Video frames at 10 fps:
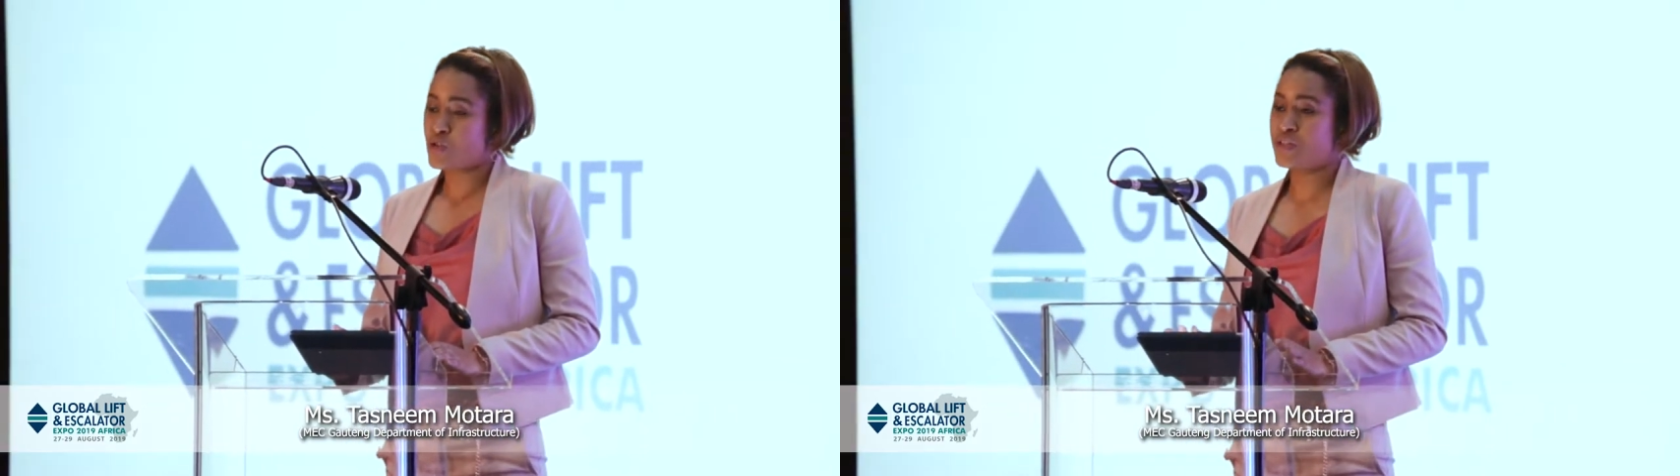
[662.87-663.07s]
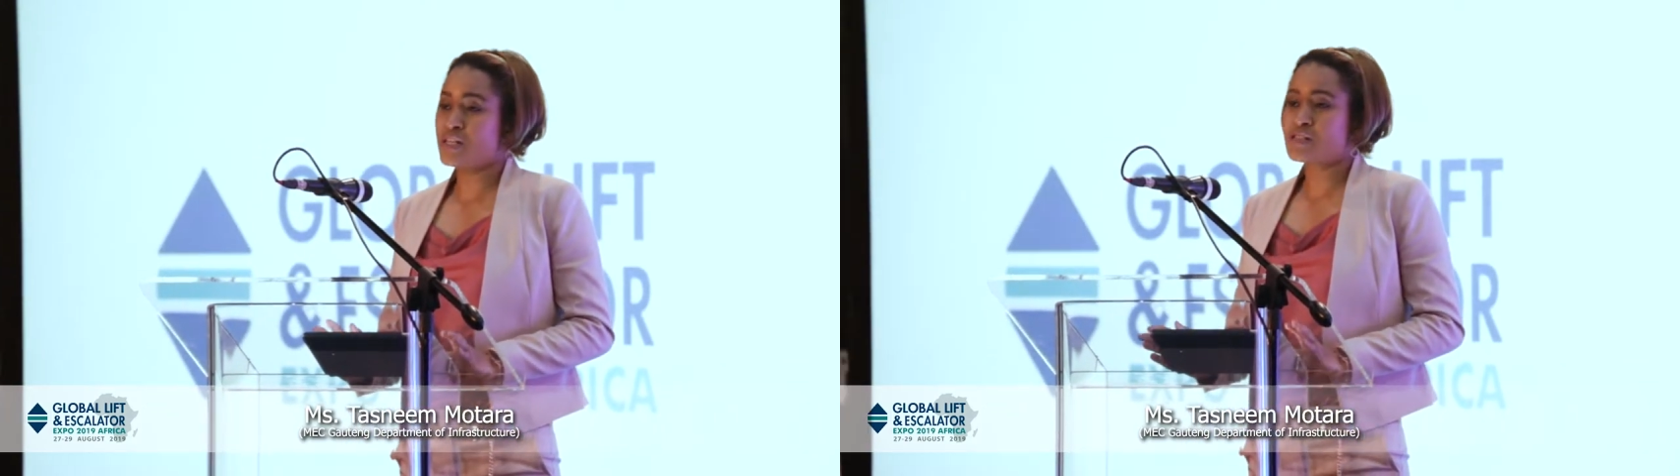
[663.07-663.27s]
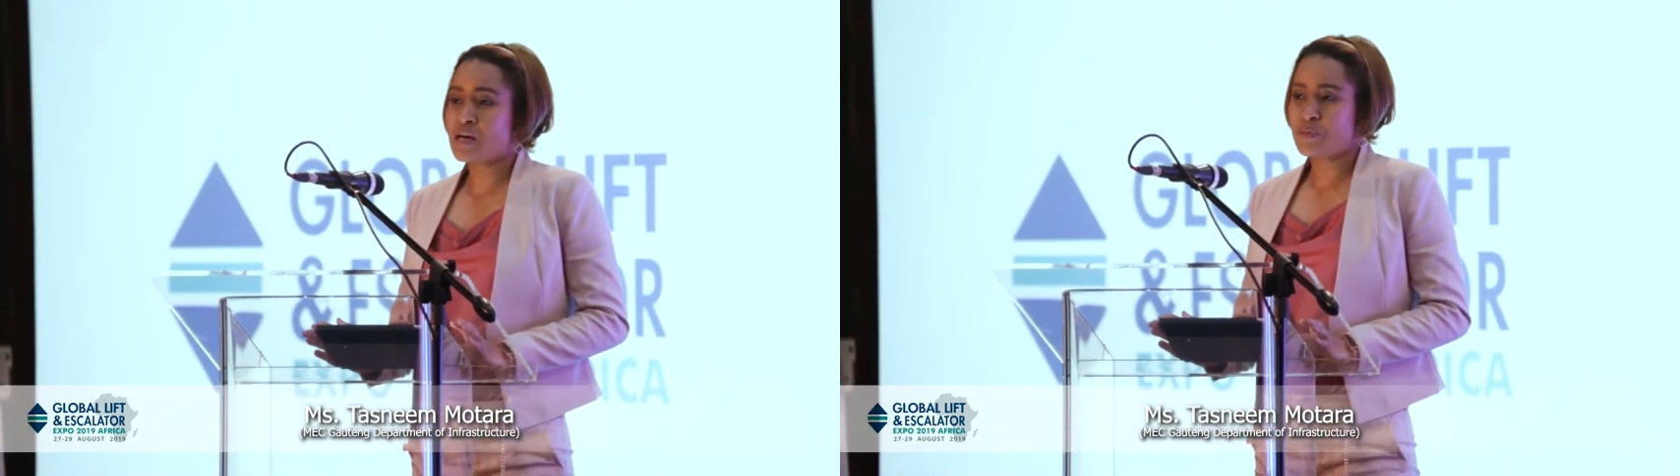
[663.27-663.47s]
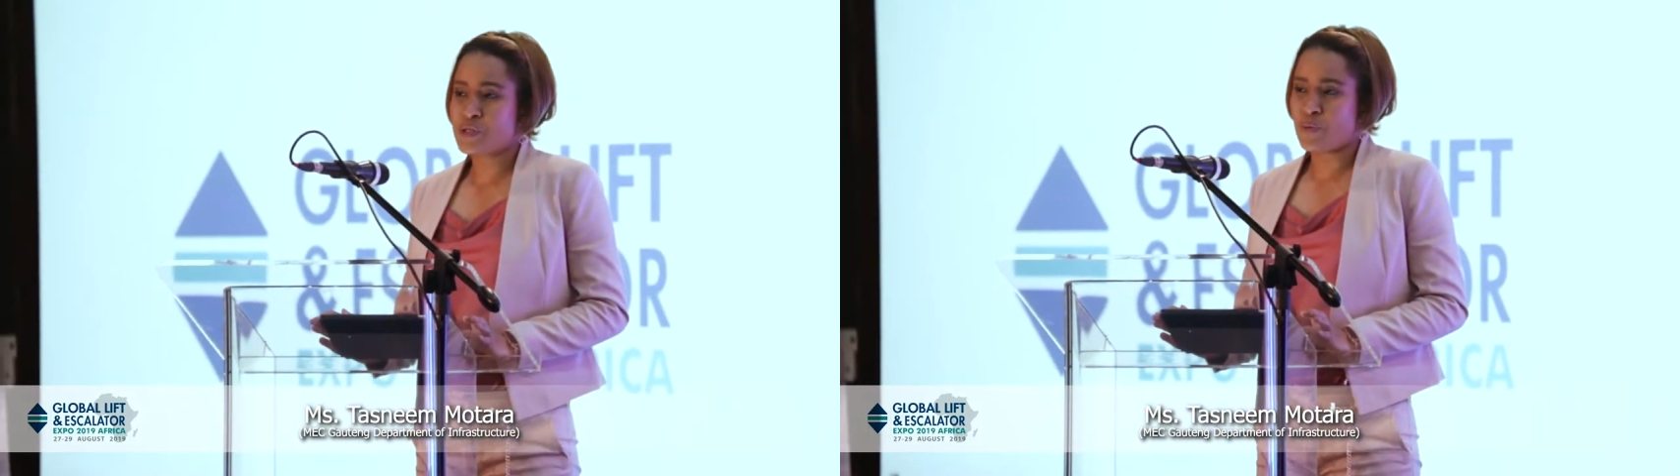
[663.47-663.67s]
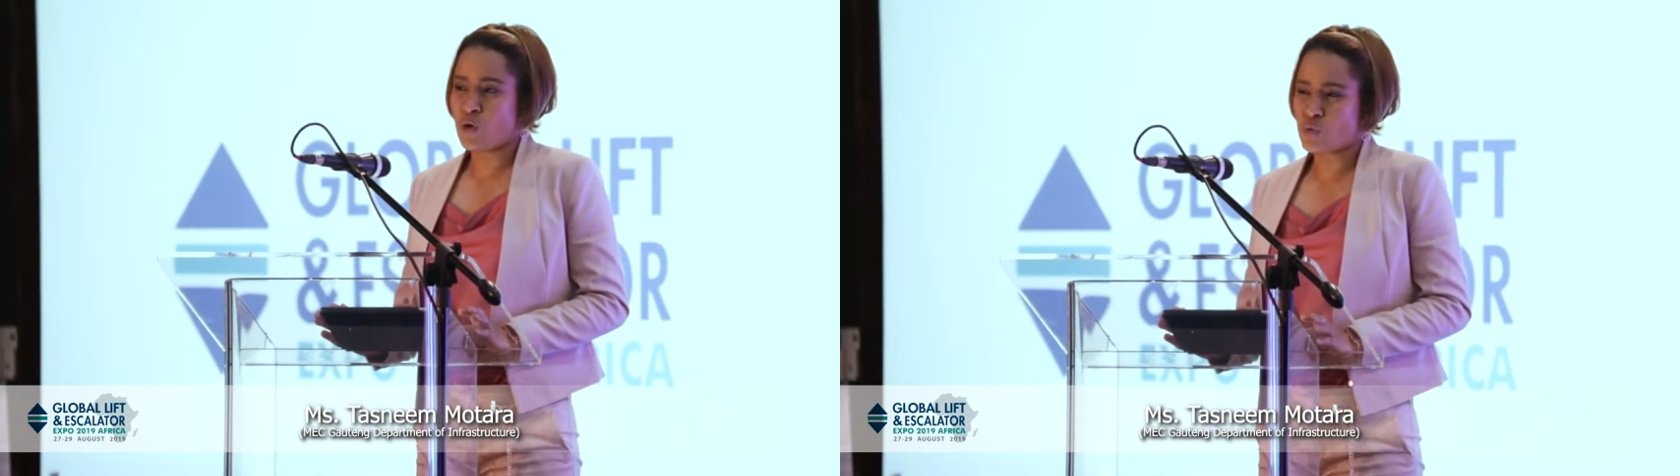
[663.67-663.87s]
So these
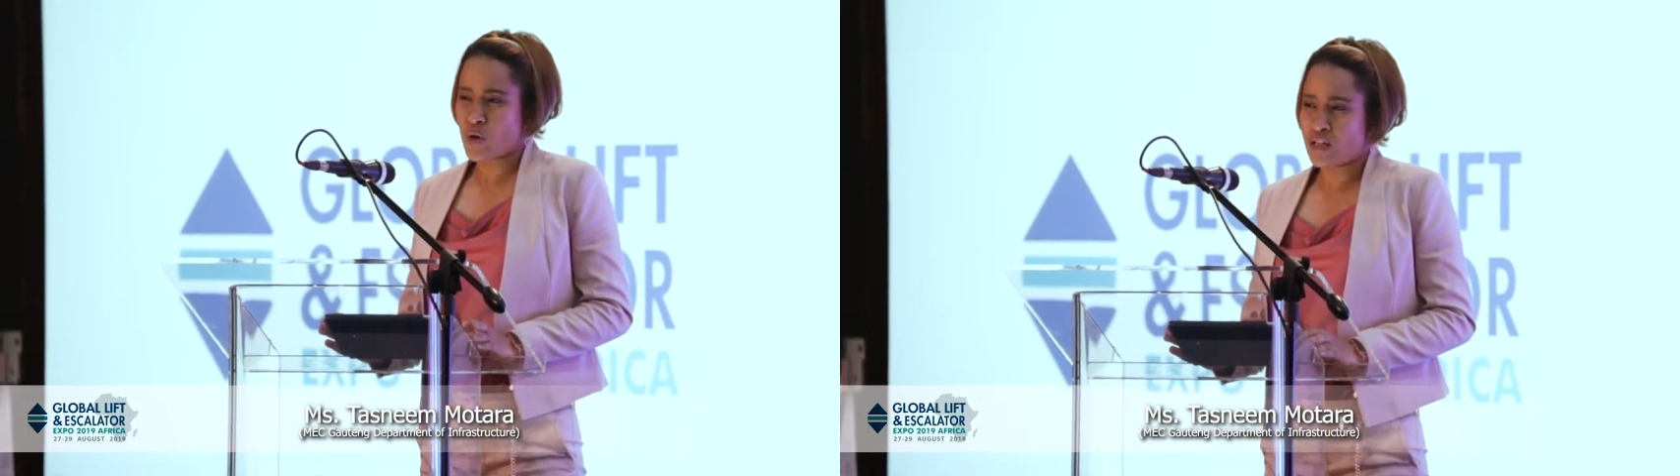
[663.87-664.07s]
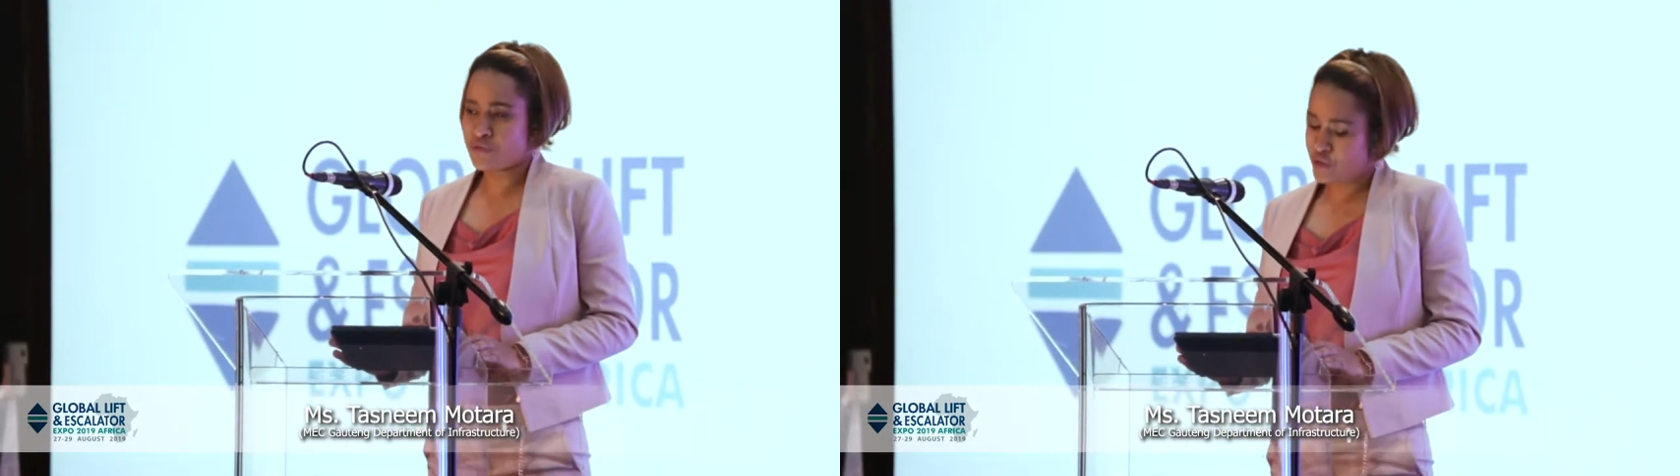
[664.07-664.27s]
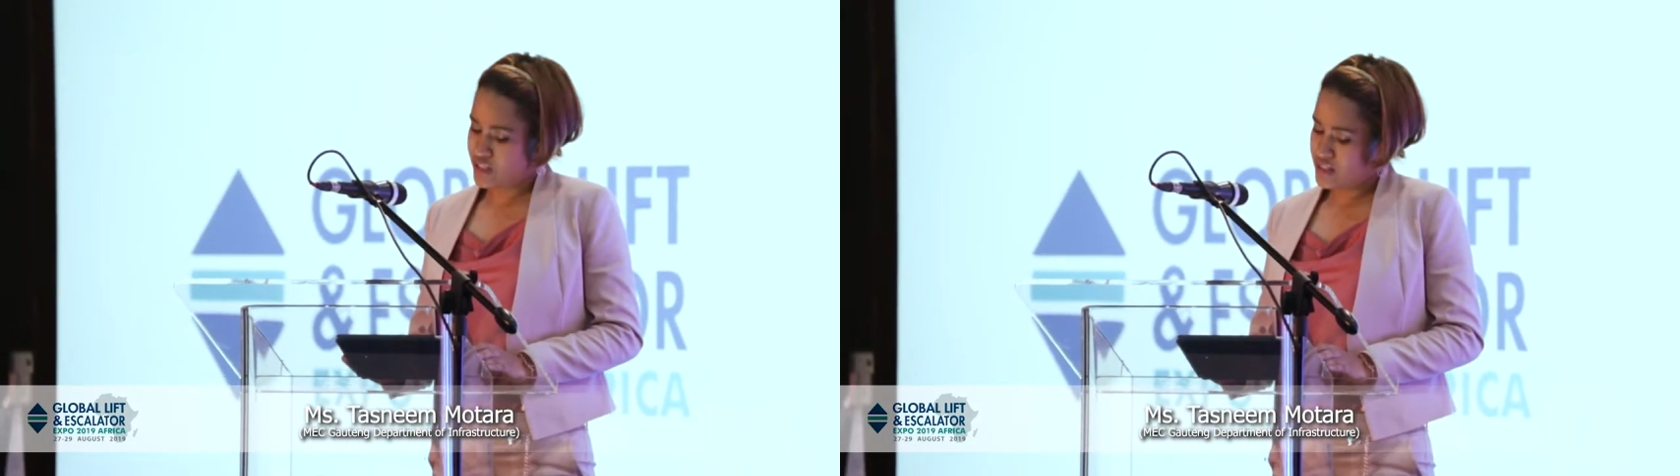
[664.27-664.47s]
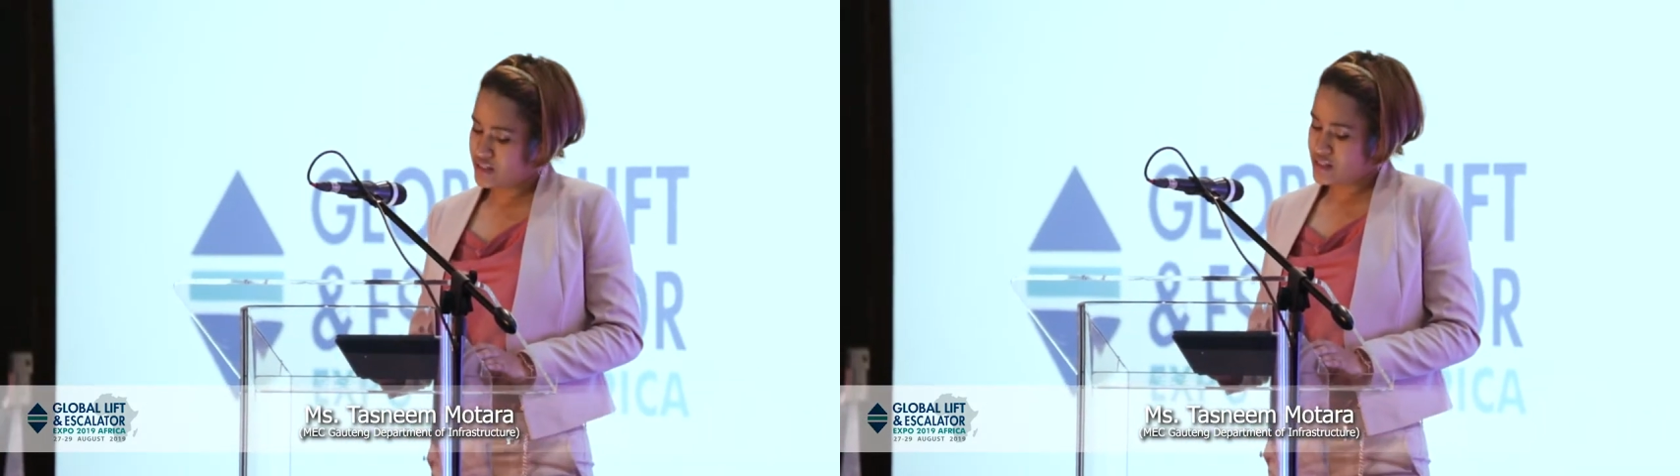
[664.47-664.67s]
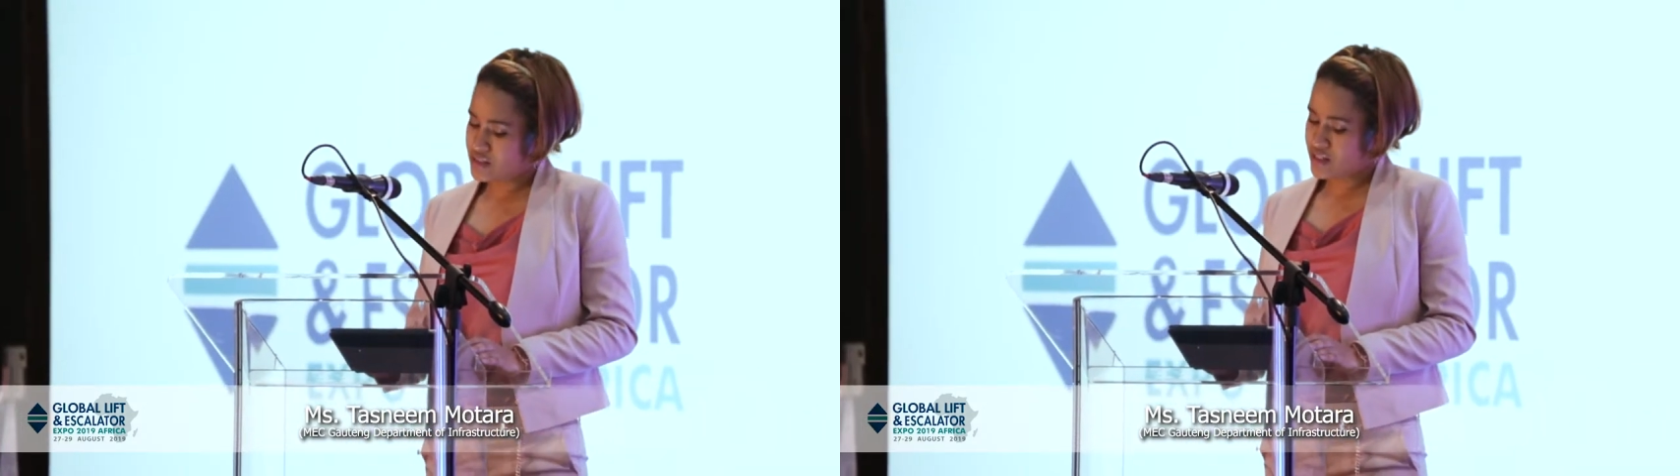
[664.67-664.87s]
numbers bode well for
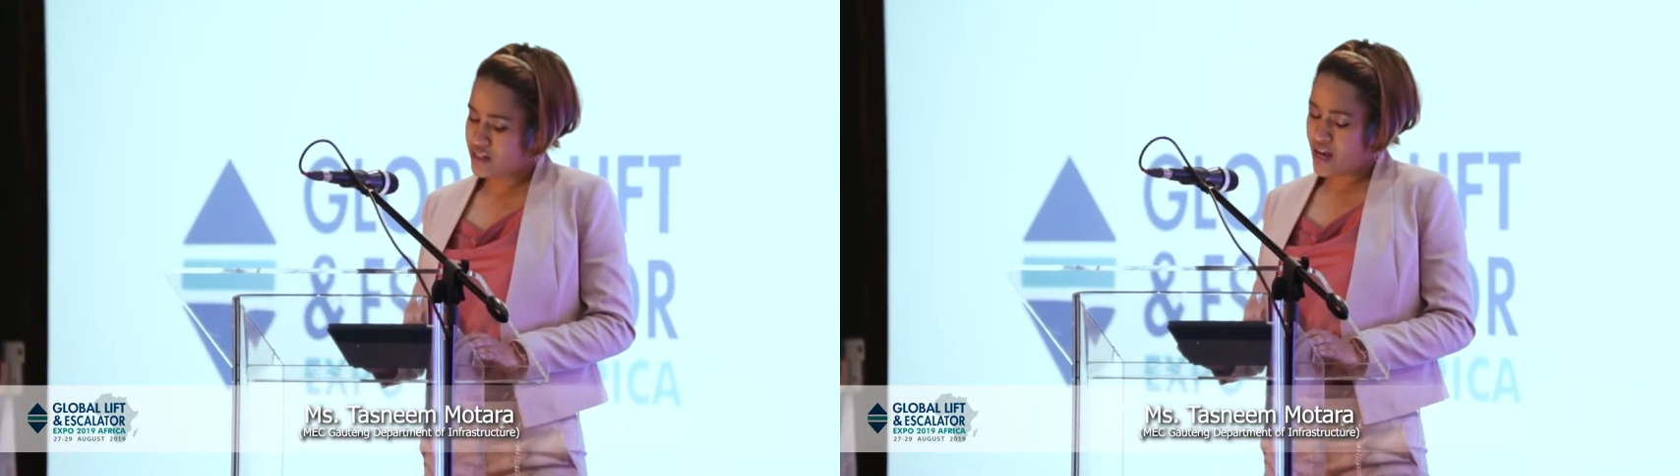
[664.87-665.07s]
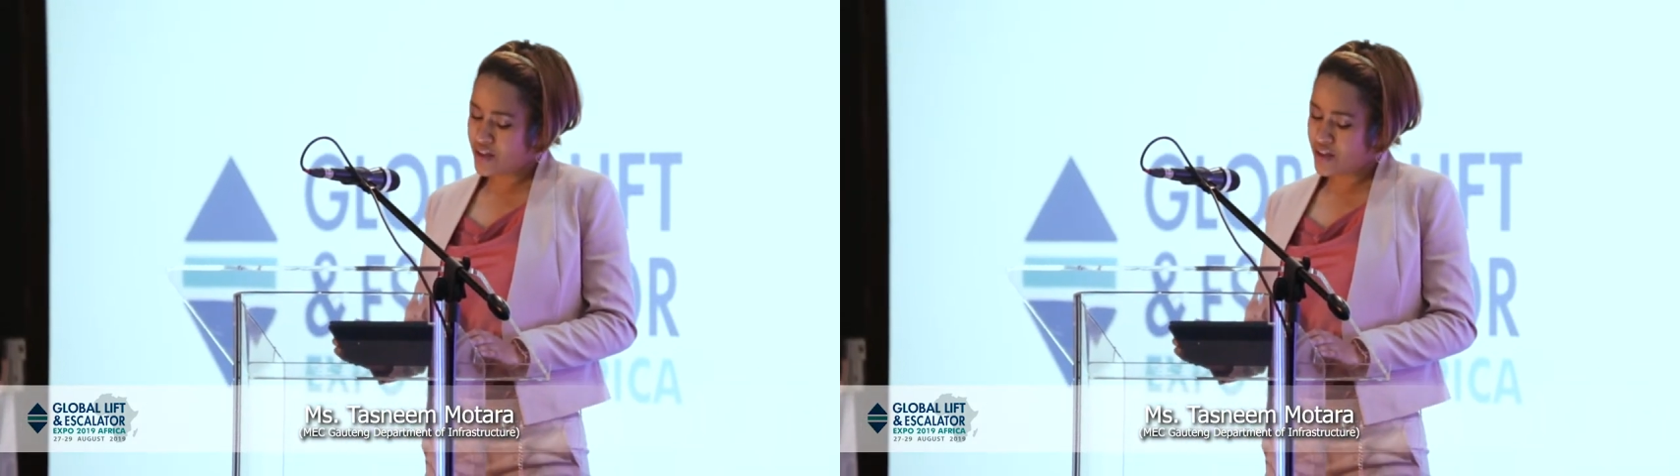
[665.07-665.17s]
the industry